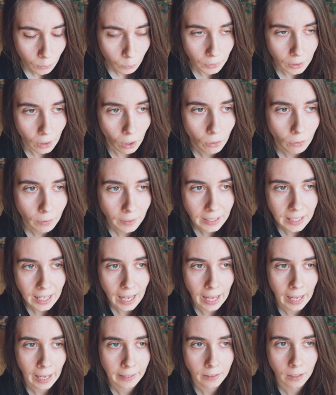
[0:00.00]
We already
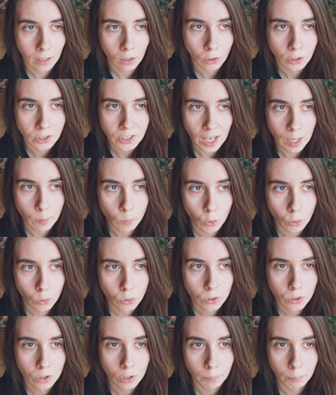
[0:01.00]
had our
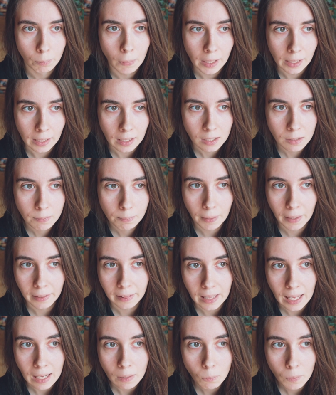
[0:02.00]
demos submitted, but
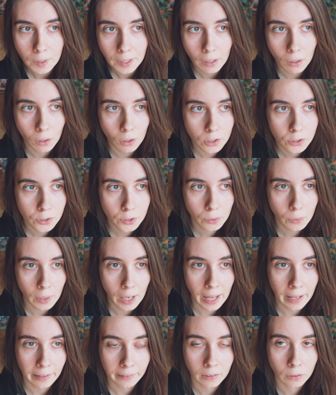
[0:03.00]
then we also
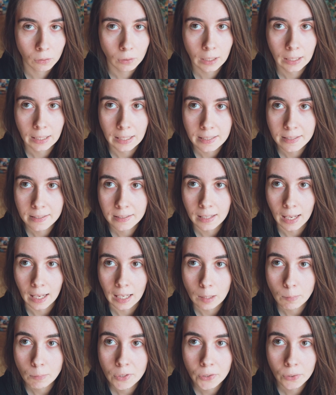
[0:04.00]
had the release
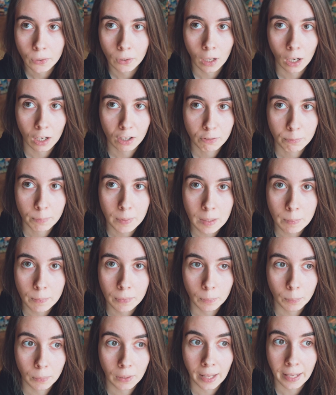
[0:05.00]
game, so a lot of
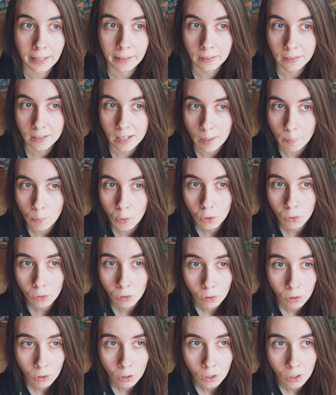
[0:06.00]
people played the demo.
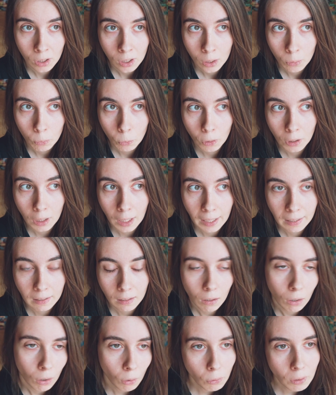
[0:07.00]
We're
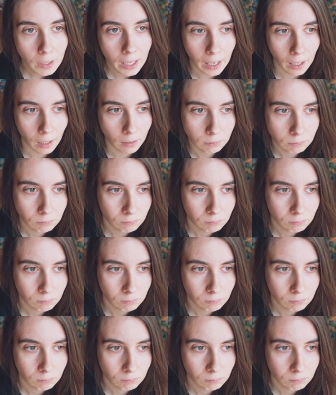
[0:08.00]
like, oh yeah,